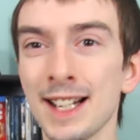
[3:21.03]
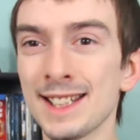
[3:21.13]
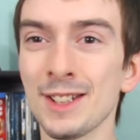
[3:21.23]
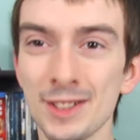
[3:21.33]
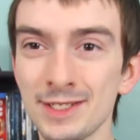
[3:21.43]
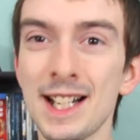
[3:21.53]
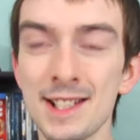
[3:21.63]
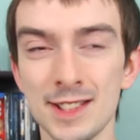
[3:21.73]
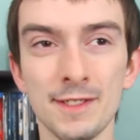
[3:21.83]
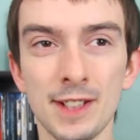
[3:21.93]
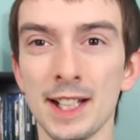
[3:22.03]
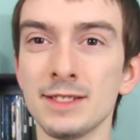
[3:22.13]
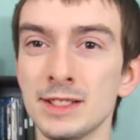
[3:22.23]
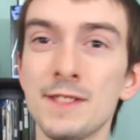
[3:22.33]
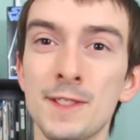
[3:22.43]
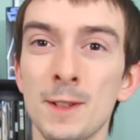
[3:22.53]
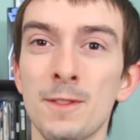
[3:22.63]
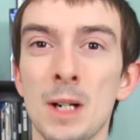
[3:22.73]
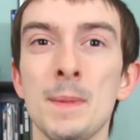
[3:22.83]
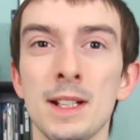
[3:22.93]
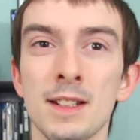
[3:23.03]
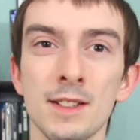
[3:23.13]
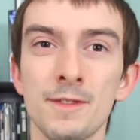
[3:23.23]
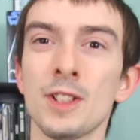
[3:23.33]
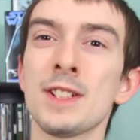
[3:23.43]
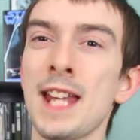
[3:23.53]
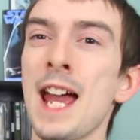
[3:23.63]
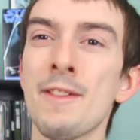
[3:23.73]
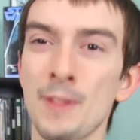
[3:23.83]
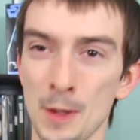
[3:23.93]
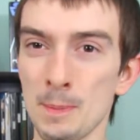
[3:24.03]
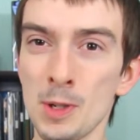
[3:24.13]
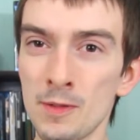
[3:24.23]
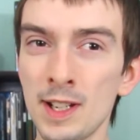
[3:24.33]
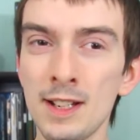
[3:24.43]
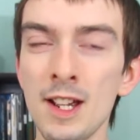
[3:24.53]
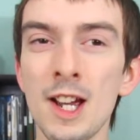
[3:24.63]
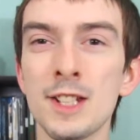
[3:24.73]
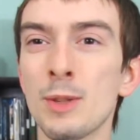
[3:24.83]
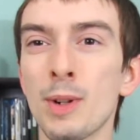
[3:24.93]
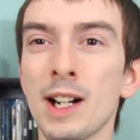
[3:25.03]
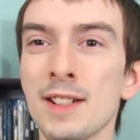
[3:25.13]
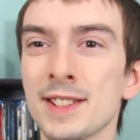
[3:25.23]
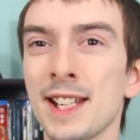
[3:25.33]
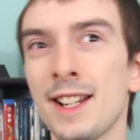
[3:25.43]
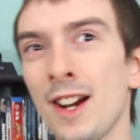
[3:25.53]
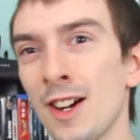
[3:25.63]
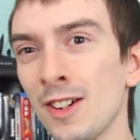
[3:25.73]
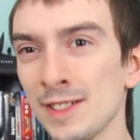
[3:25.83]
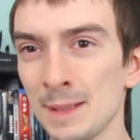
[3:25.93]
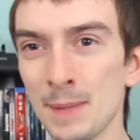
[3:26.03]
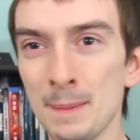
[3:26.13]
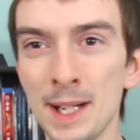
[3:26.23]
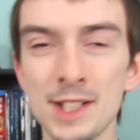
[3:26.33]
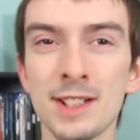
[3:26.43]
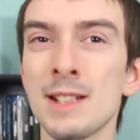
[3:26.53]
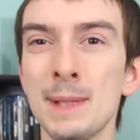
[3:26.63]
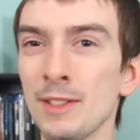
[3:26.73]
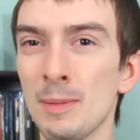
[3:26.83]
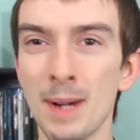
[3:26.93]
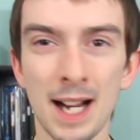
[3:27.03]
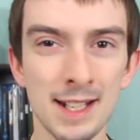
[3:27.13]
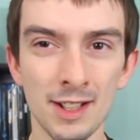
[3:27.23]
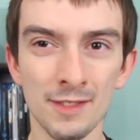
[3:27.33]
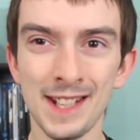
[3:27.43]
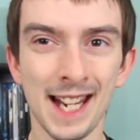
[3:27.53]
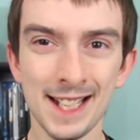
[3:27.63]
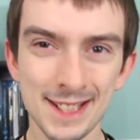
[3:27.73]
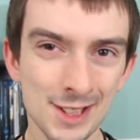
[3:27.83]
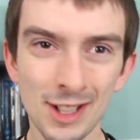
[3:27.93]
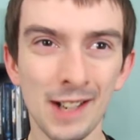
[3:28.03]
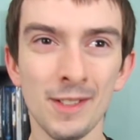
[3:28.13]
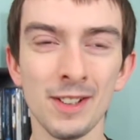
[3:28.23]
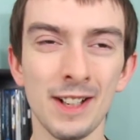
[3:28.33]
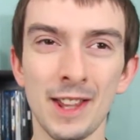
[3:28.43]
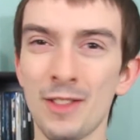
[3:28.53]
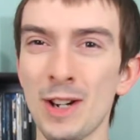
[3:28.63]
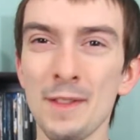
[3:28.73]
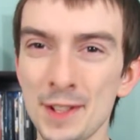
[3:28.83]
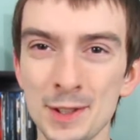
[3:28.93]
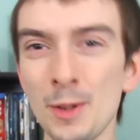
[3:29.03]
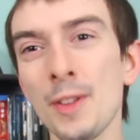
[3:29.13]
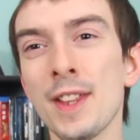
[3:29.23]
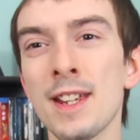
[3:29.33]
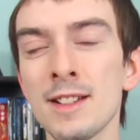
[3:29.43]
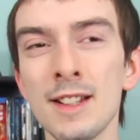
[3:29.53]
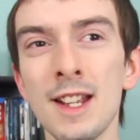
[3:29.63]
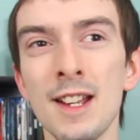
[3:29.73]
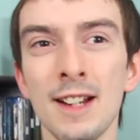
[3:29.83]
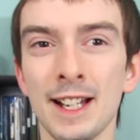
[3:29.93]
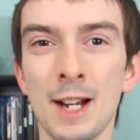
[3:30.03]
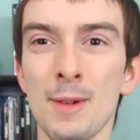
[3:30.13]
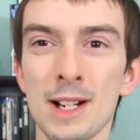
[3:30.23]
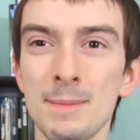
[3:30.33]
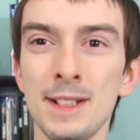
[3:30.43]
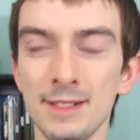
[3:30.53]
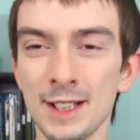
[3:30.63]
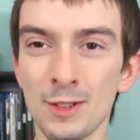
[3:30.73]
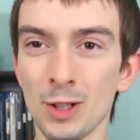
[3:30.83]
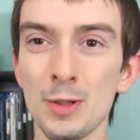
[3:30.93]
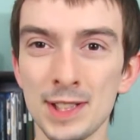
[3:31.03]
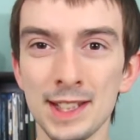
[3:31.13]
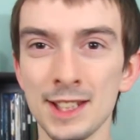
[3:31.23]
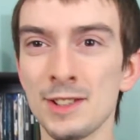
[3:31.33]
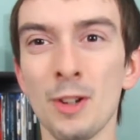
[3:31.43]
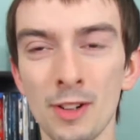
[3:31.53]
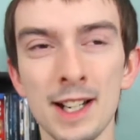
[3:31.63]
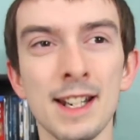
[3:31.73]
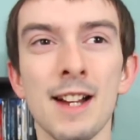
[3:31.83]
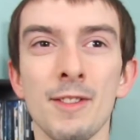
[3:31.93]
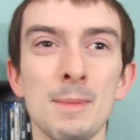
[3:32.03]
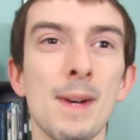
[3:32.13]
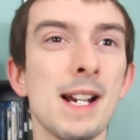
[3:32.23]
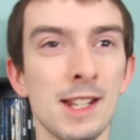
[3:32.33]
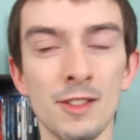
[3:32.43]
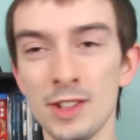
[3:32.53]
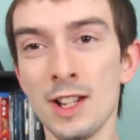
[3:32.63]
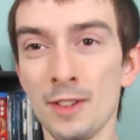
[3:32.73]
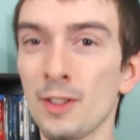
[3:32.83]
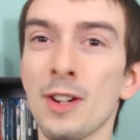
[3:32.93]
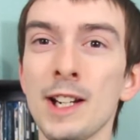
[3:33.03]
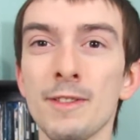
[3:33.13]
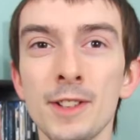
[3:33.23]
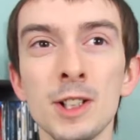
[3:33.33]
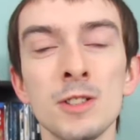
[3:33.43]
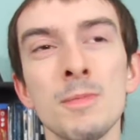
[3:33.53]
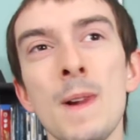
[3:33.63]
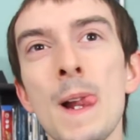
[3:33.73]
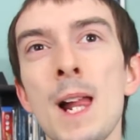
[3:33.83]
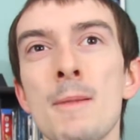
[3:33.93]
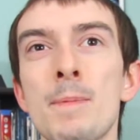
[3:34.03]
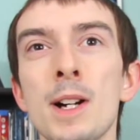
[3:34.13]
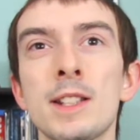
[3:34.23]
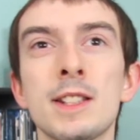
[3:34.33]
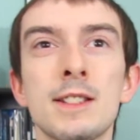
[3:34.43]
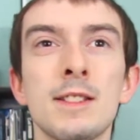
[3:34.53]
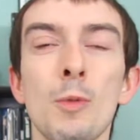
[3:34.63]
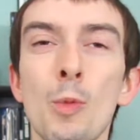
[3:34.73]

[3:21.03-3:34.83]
like I said, there's a lot of stuff kind of lifted from it in the first half of the movie, to where I was like, oh, am I just going to be reminded of Taxi Driver, like, throughout this whole thing. Like, I want to be engrossed in the story, not reminded of another great film. But